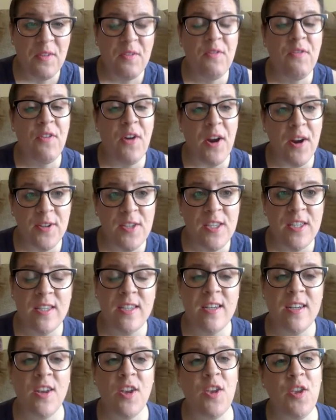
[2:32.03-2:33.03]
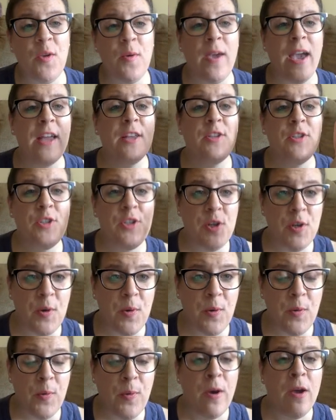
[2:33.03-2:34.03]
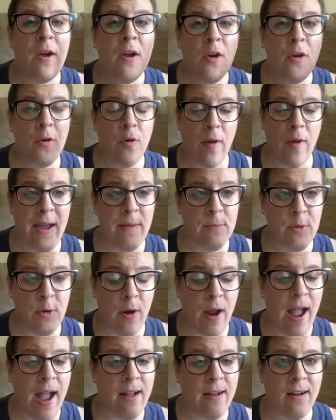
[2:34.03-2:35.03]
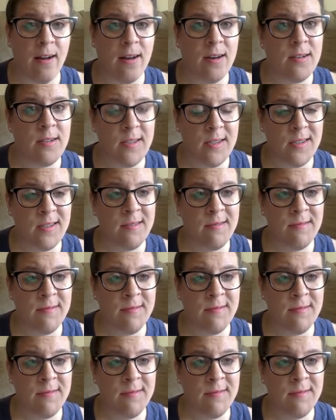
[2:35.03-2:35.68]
First, you get 2 graham crackers.